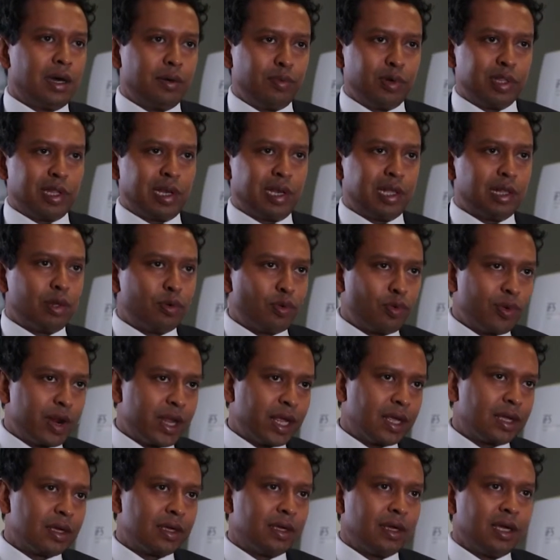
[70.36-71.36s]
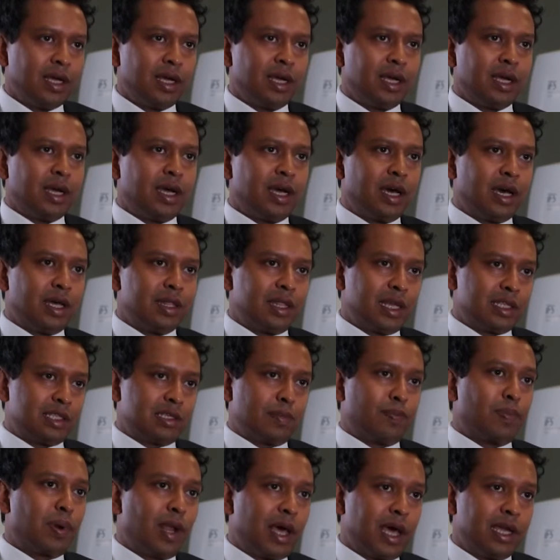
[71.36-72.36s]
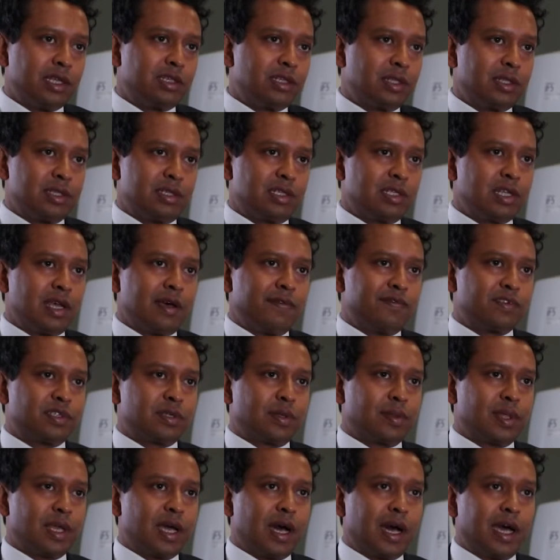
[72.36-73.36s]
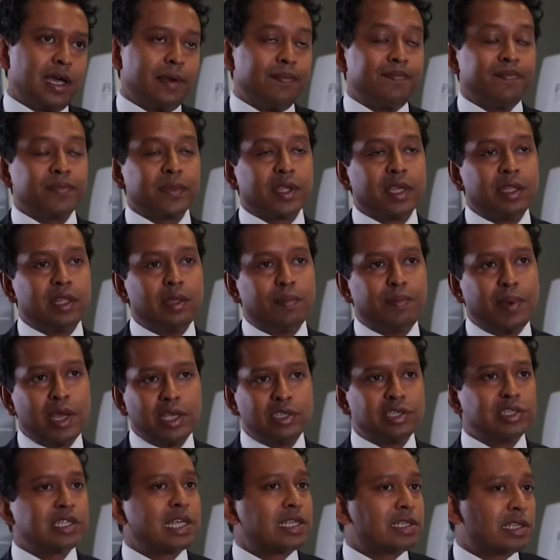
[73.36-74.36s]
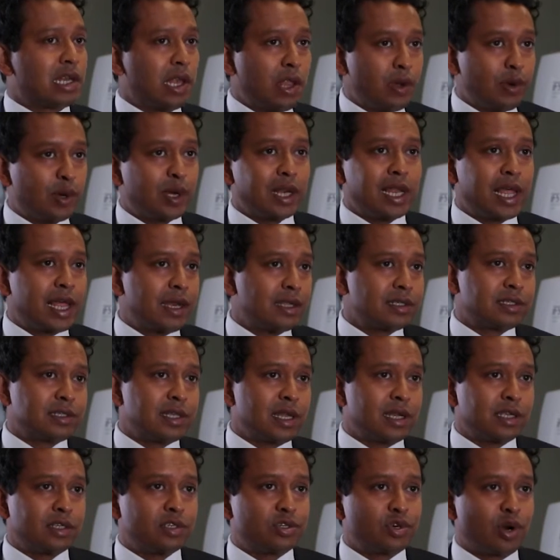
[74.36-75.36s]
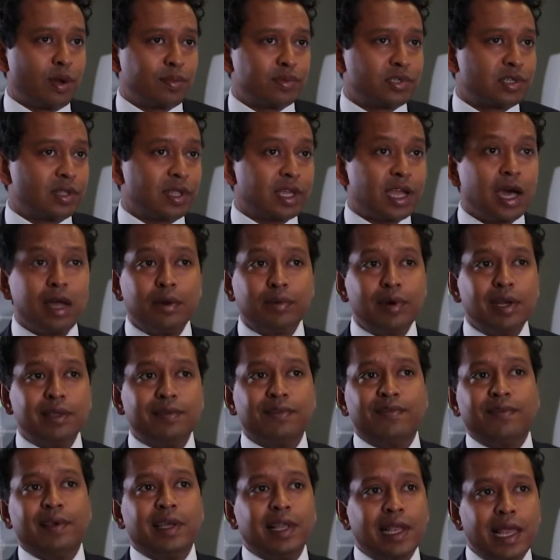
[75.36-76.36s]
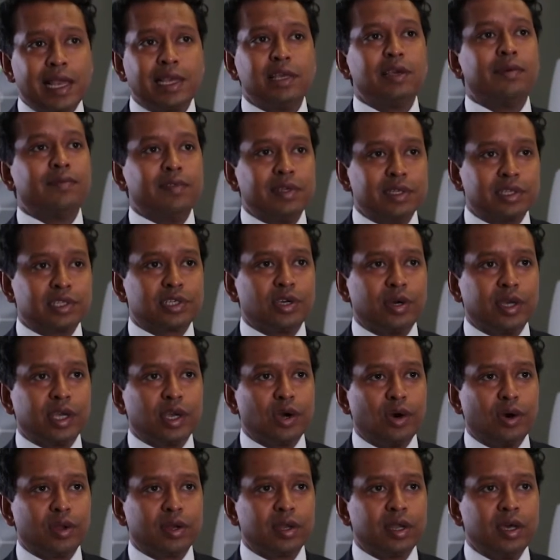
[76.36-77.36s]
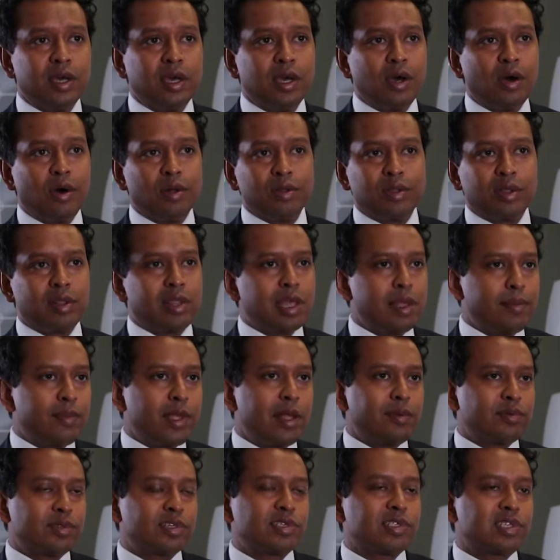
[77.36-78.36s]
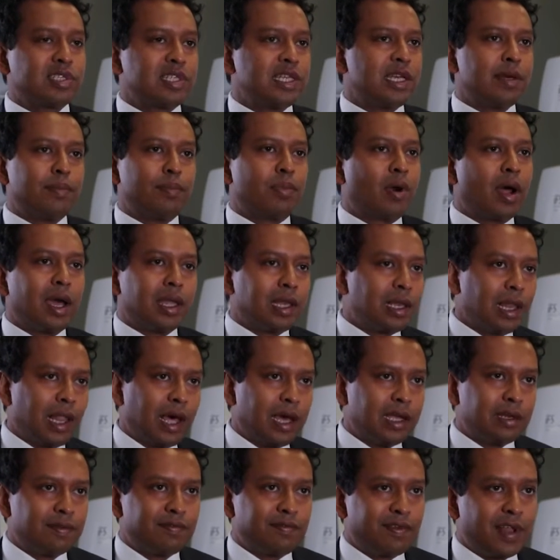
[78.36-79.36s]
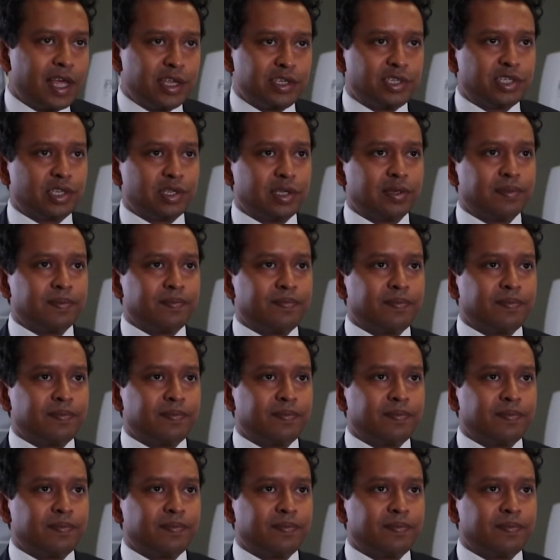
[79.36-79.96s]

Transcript: with a little ring that's applied to the surface of the eye. The patient has local anesthetic drops, so they can't really feel any of this going on, although they'll be able to see a bright light flashing.